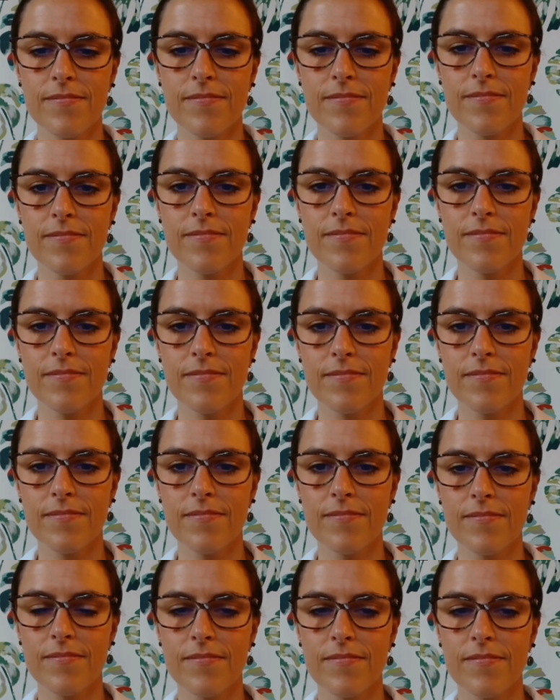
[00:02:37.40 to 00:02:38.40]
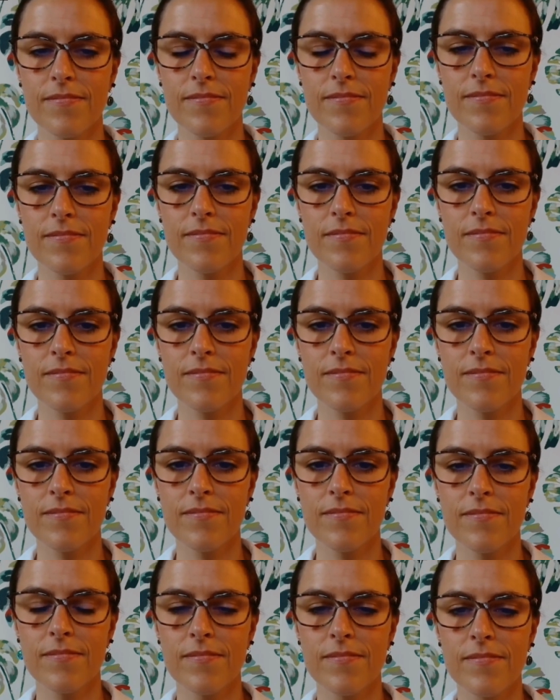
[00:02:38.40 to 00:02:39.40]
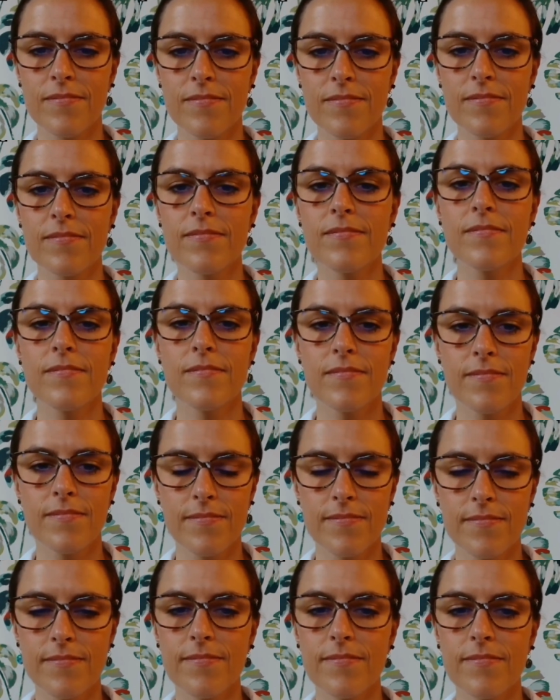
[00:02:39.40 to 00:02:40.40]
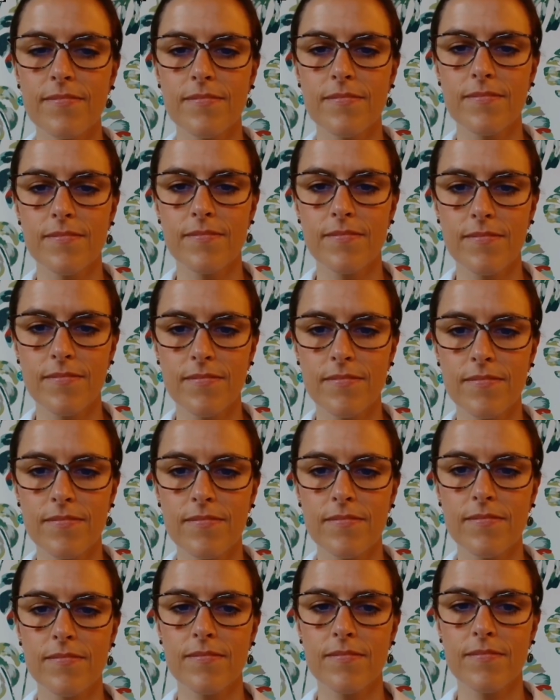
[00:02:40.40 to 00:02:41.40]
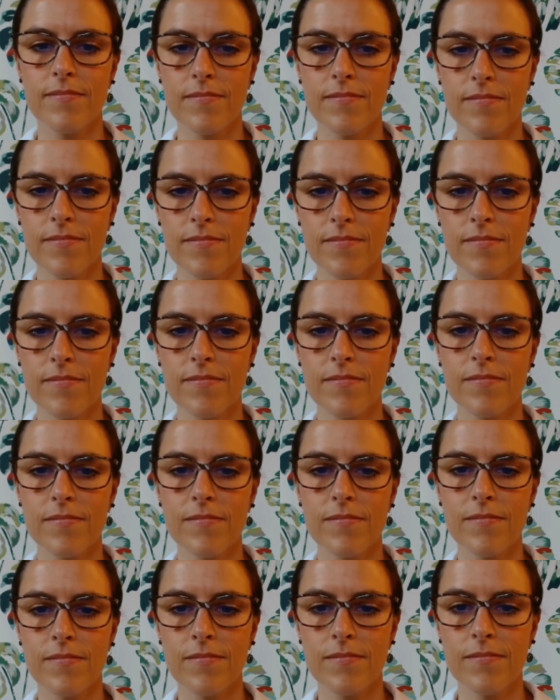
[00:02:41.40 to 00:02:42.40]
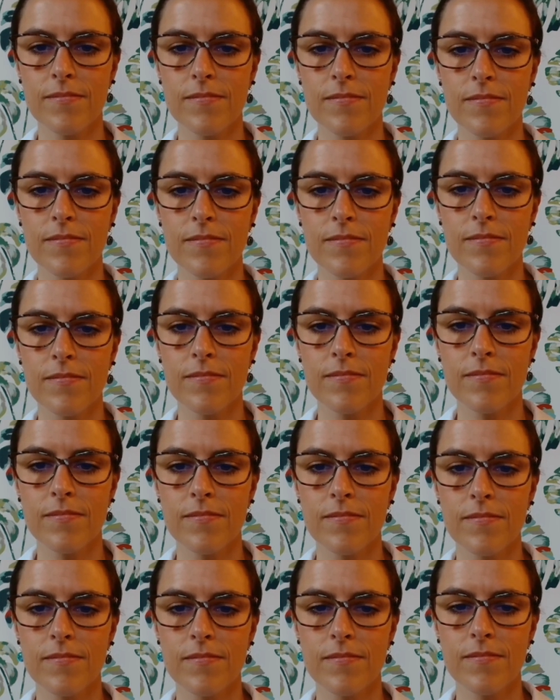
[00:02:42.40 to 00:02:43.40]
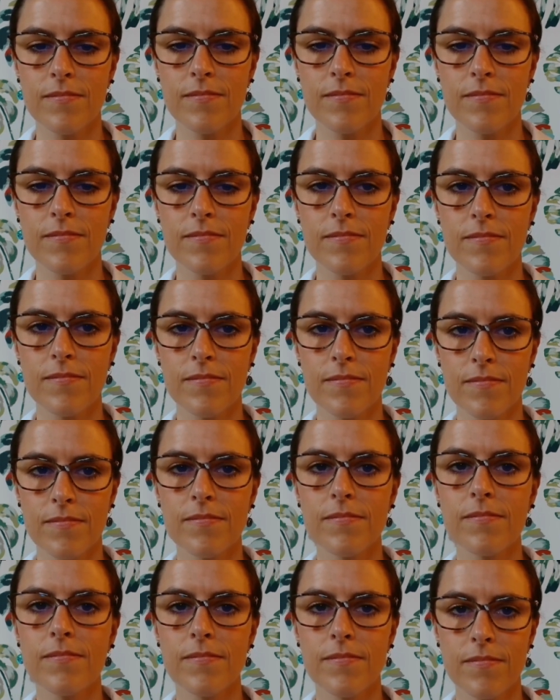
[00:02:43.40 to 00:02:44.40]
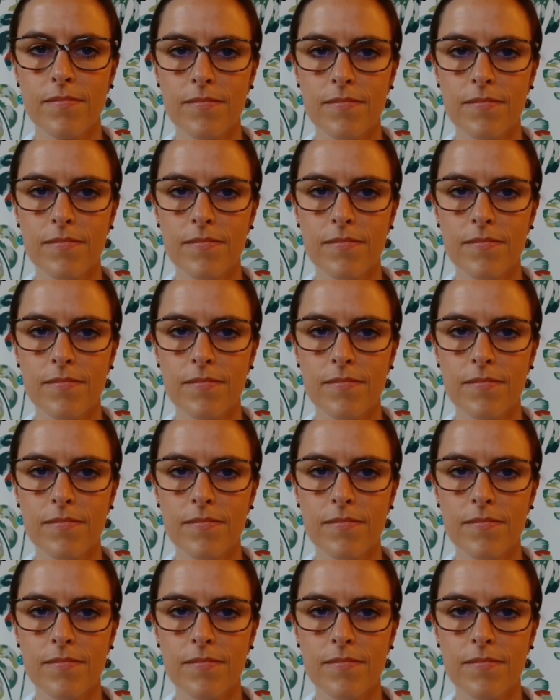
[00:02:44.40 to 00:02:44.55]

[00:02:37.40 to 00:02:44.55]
(not speaking)